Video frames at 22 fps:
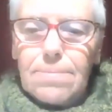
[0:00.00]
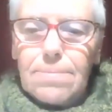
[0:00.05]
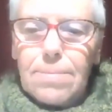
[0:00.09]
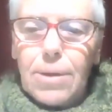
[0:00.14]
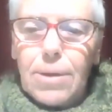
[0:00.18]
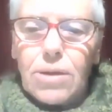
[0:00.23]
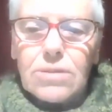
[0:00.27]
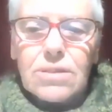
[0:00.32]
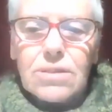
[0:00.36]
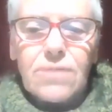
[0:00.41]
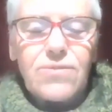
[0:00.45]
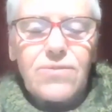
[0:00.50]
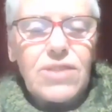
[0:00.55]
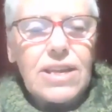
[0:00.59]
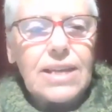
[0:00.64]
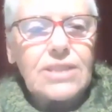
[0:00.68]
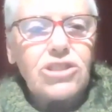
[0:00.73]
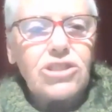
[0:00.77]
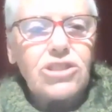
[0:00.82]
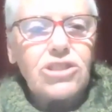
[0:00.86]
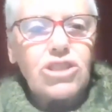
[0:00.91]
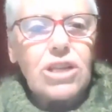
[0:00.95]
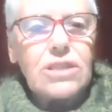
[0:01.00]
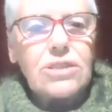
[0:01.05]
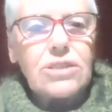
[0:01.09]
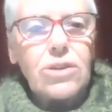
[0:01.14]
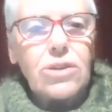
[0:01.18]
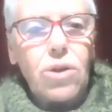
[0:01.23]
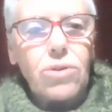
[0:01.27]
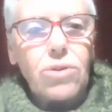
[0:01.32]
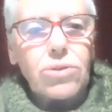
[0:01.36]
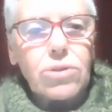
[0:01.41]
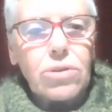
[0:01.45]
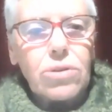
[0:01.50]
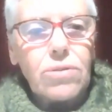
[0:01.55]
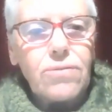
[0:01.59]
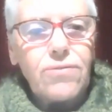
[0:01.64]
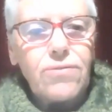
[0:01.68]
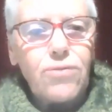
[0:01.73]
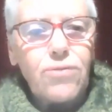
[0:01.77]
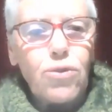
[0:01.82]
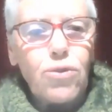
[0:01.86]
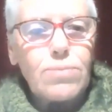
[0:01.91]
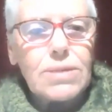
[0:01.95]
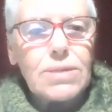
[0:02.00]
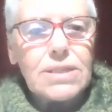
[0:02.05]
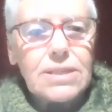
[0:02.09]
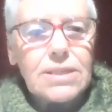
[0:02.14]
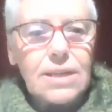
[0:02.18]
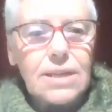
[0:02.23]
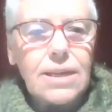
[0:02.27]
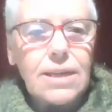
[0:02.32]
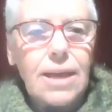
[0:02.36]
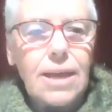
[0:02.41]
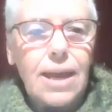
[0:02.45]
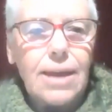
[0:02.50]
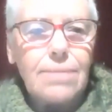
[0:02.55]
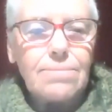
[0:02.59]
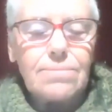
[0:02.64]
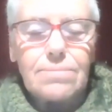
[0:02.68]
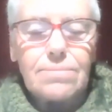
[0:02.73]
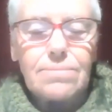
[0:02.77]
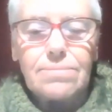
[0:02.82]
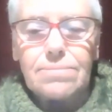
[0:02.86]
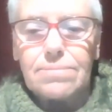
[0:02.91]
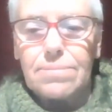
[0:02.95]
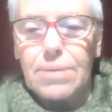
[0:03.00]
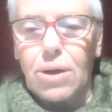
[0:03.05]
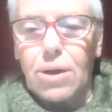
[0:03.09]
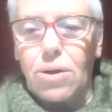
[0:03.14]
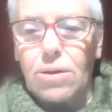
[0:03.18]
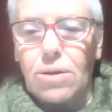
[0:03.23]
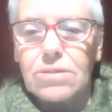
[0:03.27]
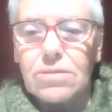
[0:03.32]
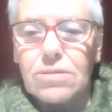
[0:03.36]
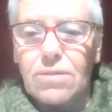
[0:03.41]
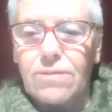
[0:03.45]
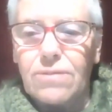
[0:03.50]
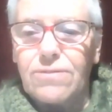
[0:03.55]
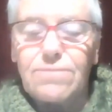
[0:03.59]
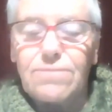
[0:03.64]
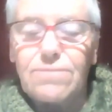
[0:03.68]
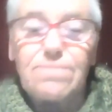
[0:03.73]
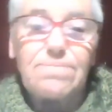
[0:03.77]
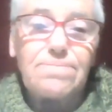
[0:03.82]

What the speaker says: because of their gender nonconformity and because of